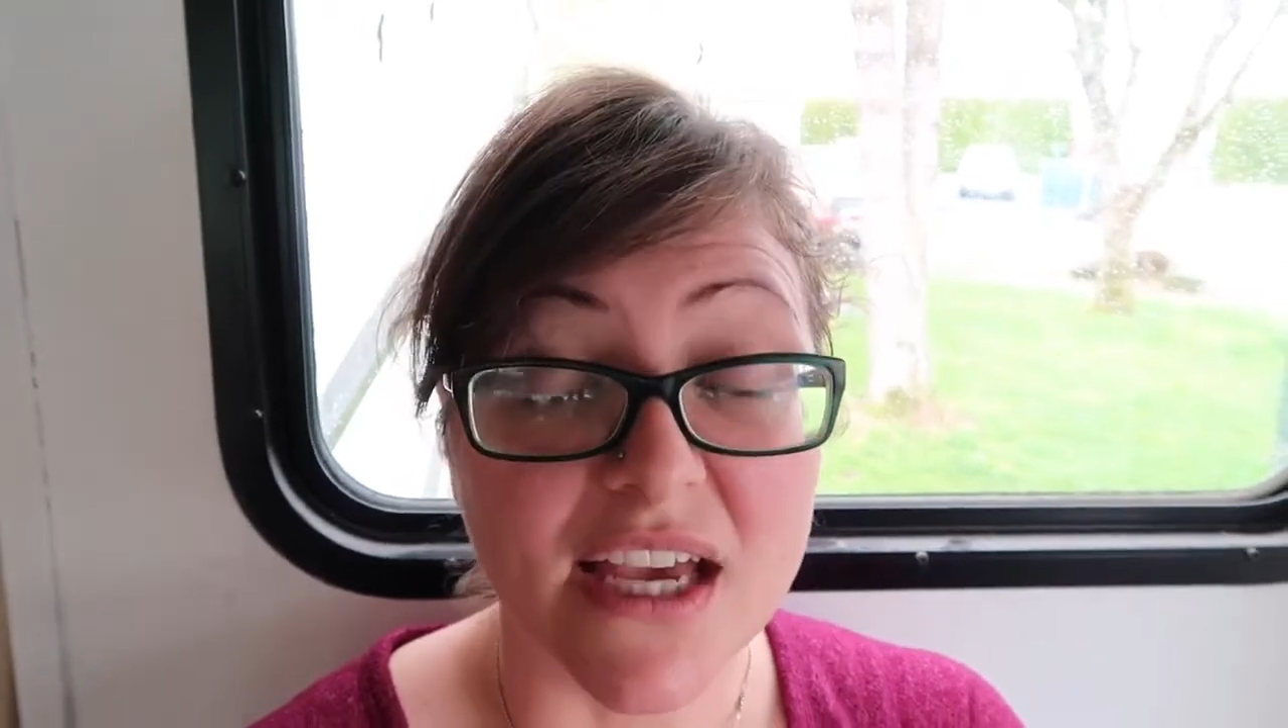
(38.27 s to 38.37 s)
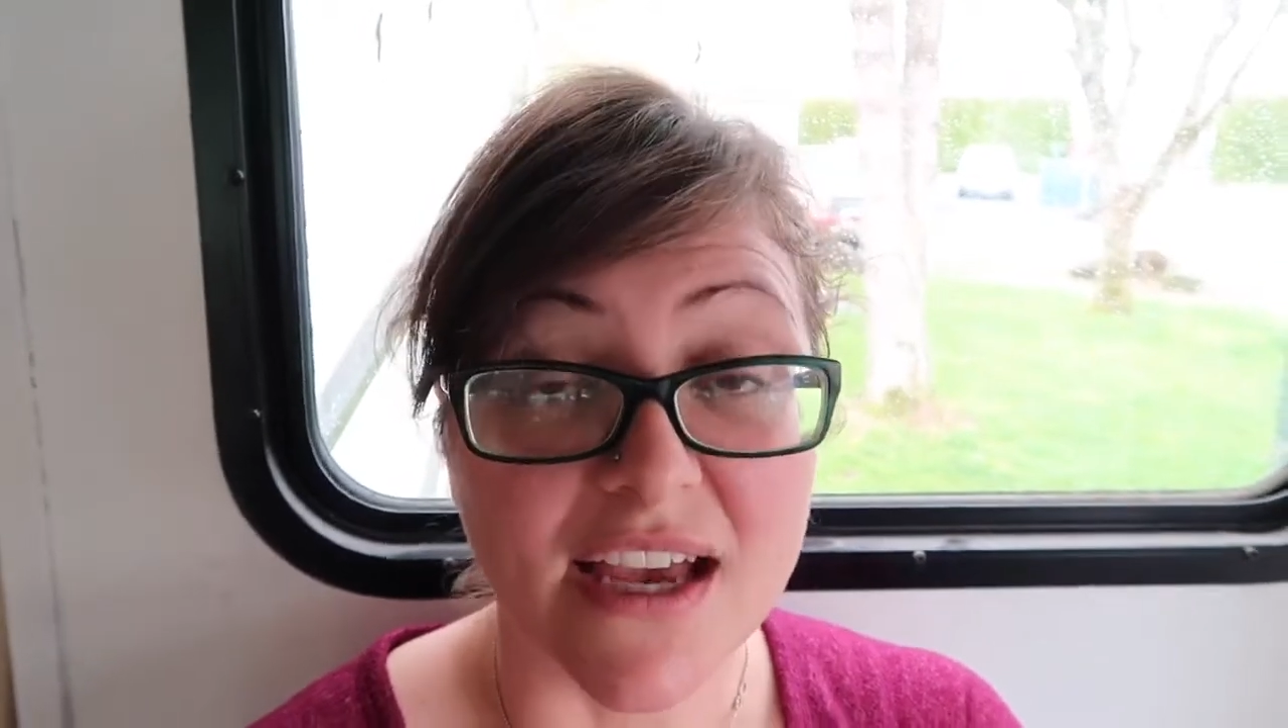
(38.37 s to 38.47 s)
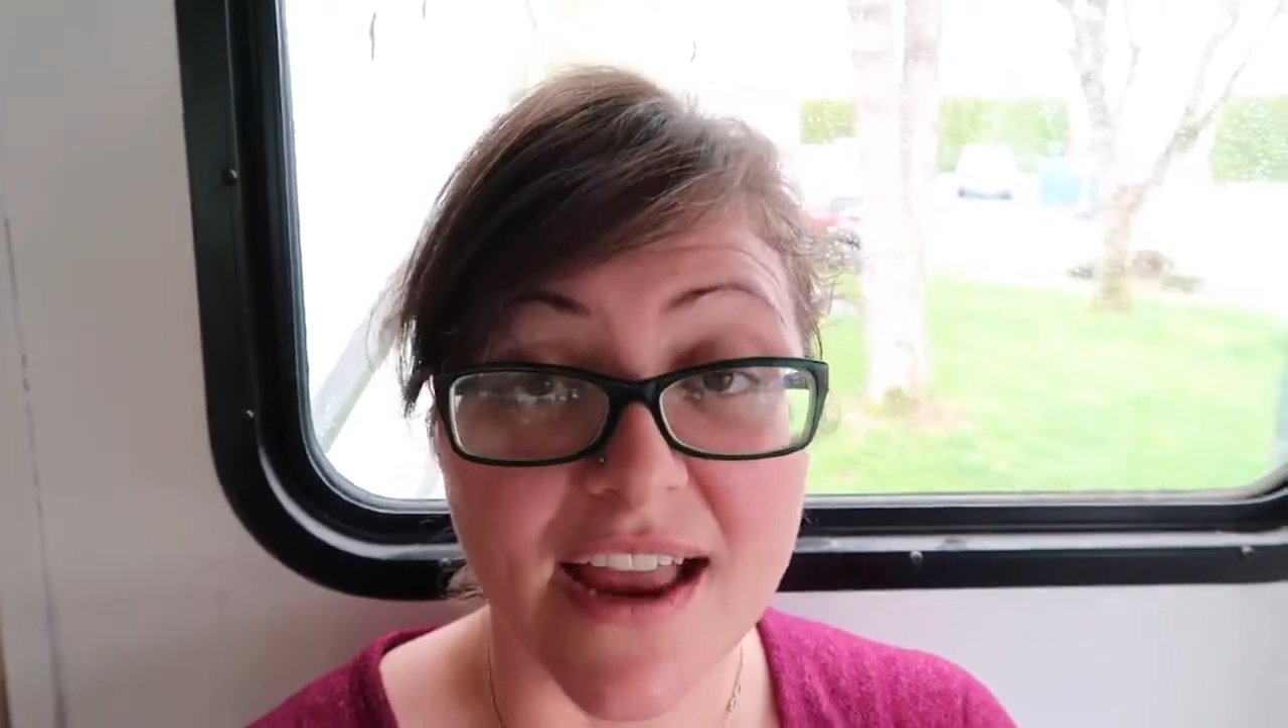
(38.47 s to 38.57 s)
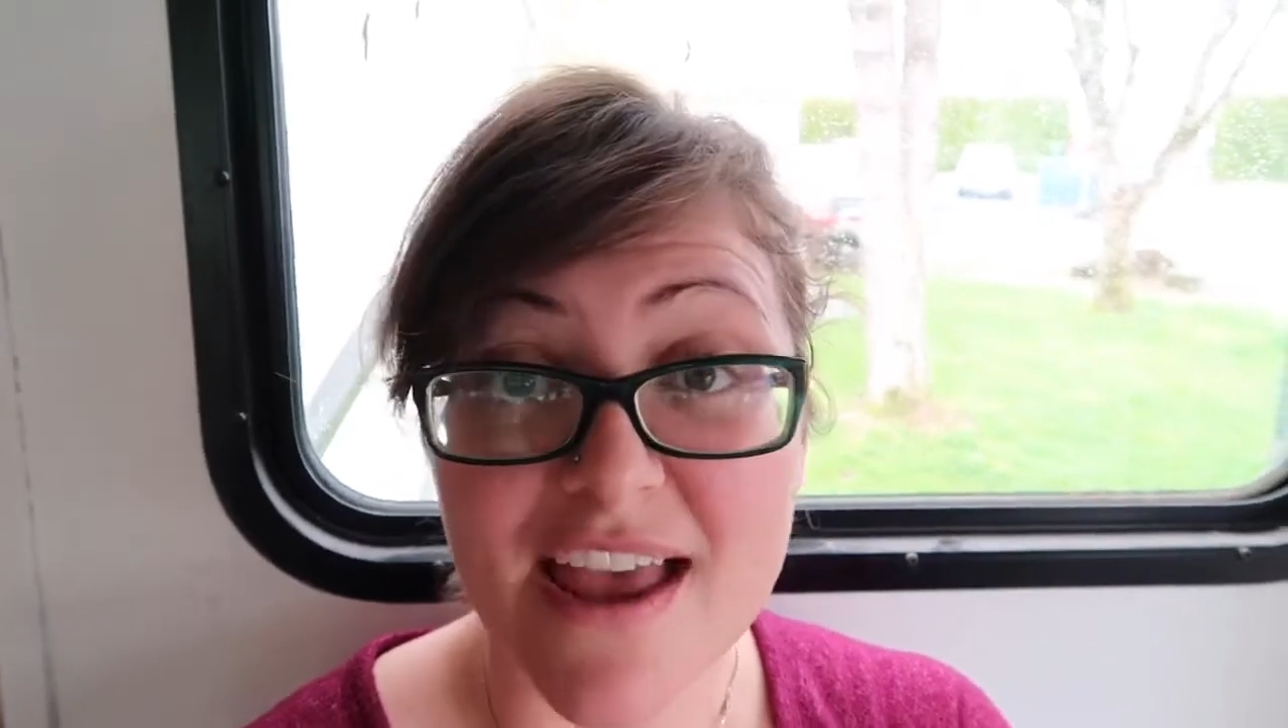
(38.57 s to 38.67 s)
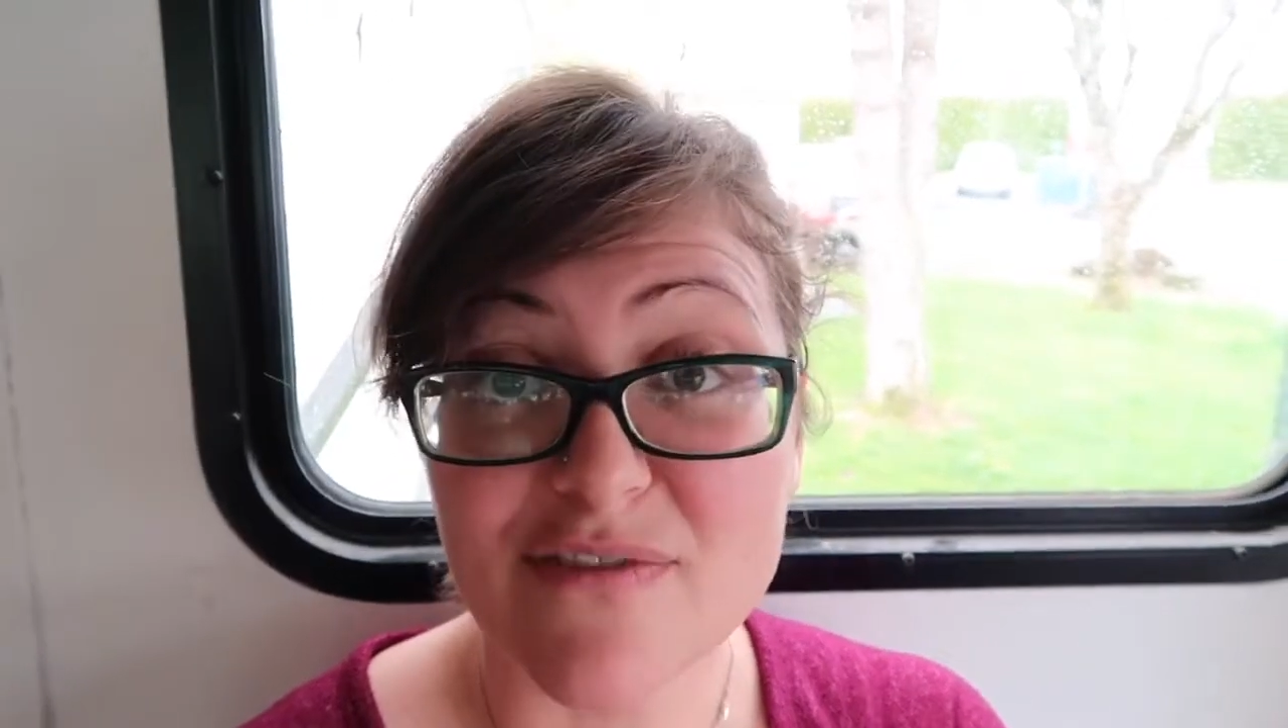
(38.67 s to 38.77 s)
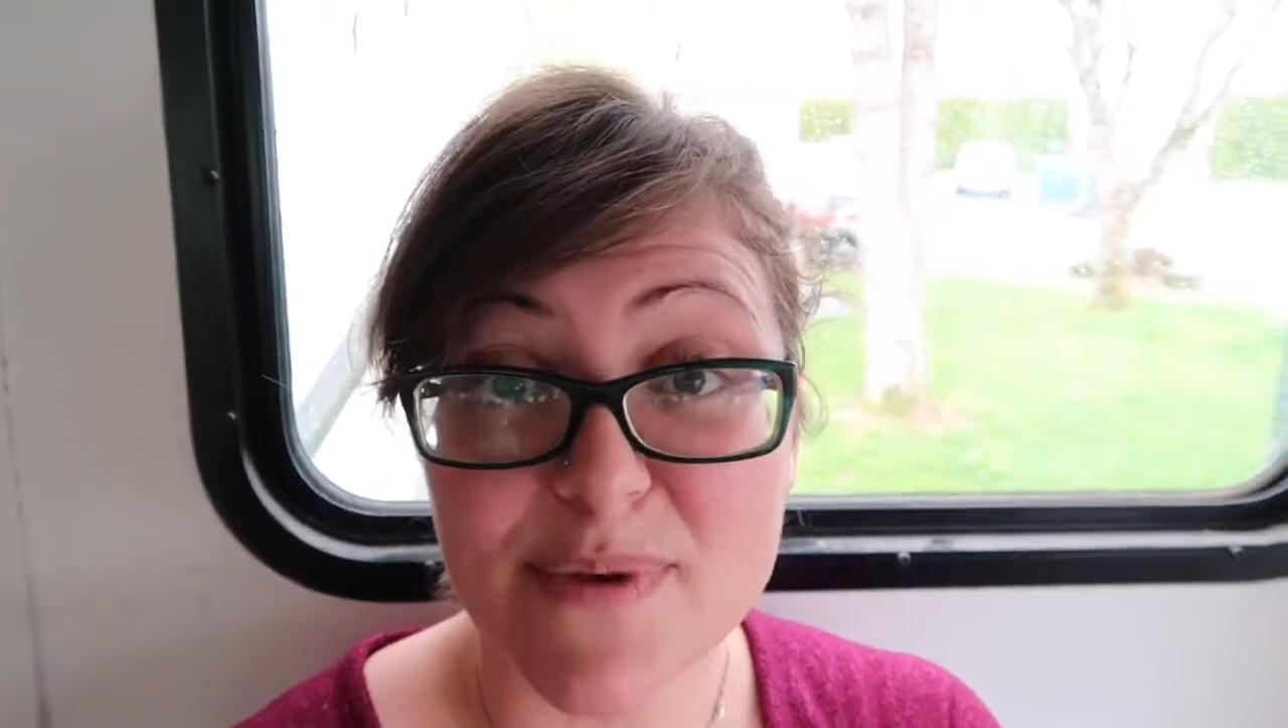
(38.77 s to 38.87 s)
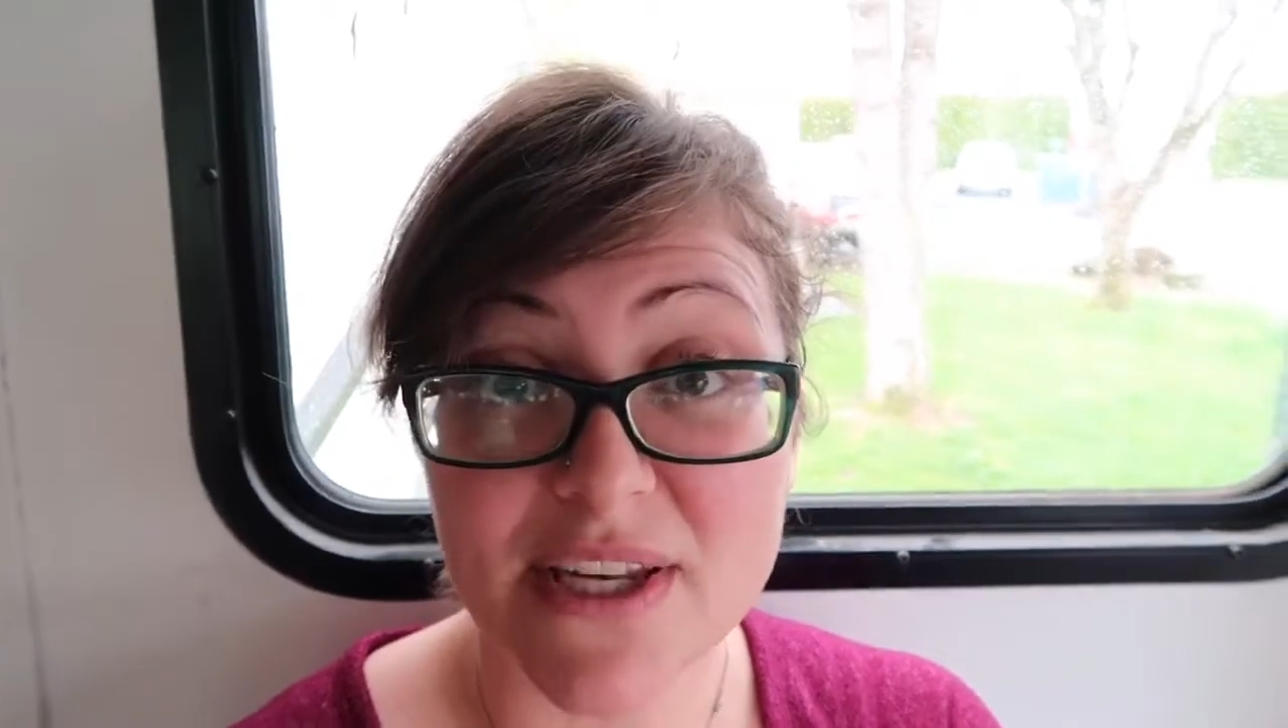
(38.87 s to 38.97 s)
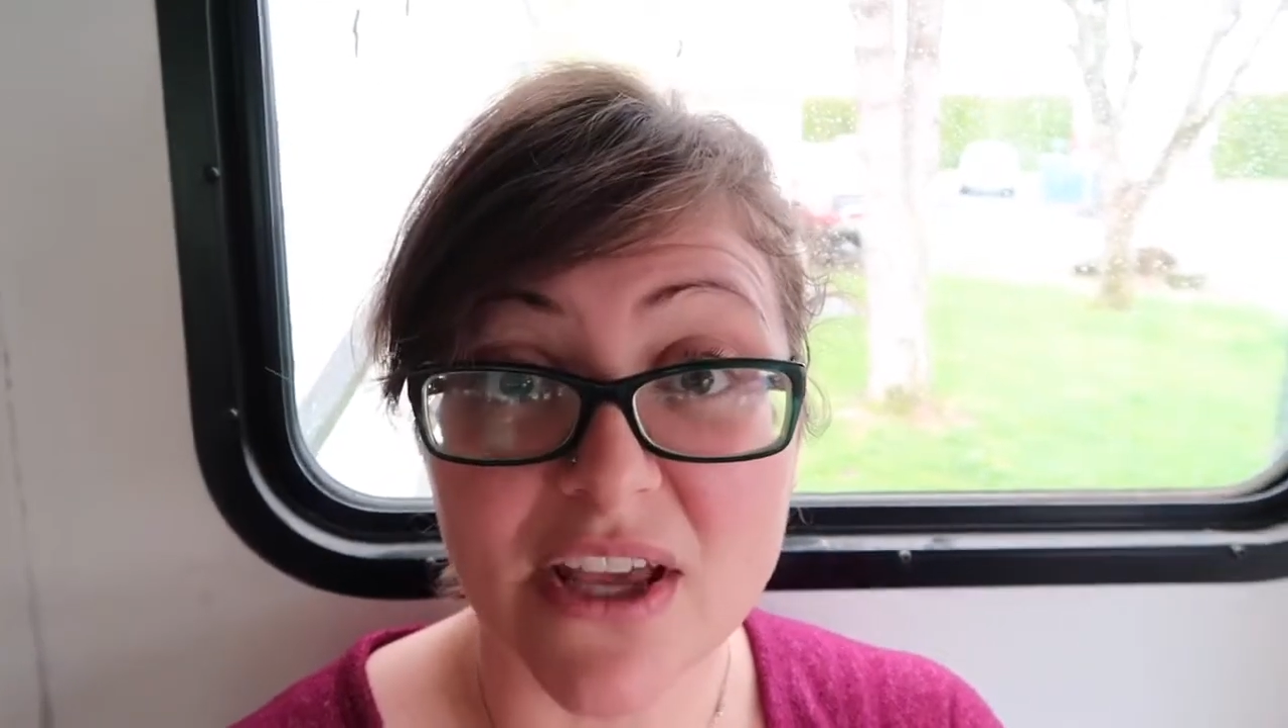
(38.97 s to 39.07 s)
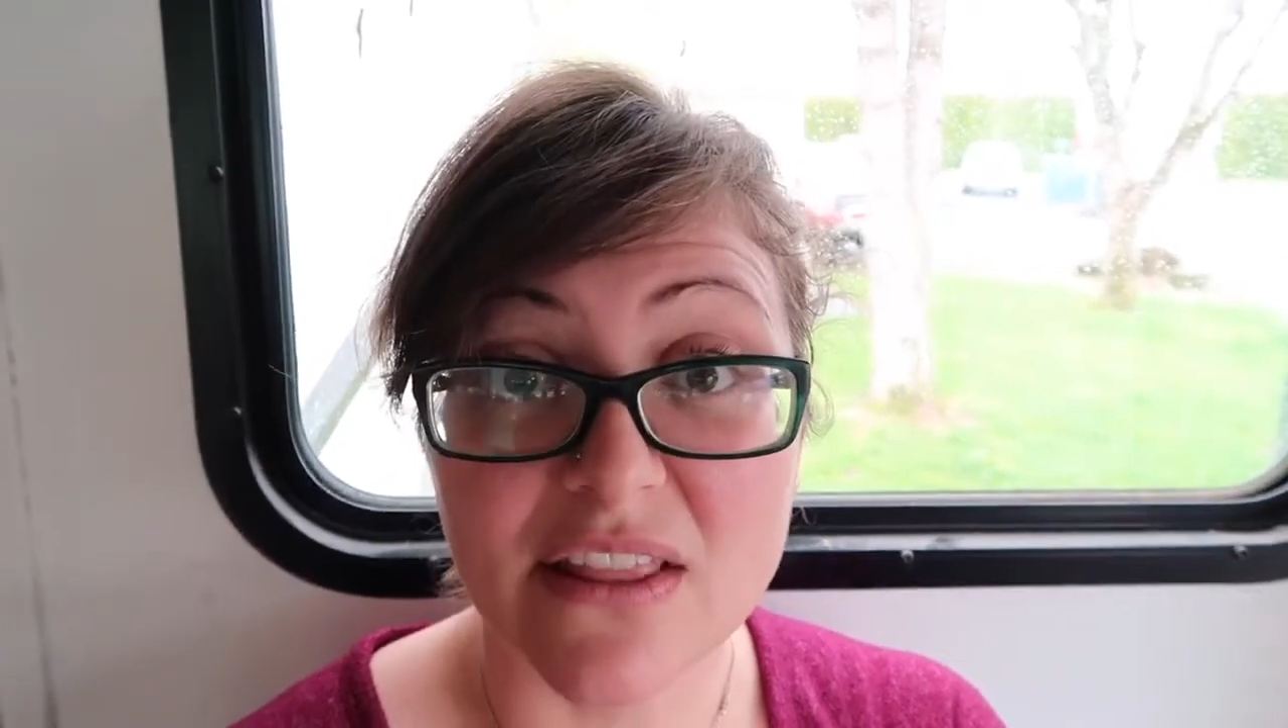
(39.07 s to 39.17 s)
I have been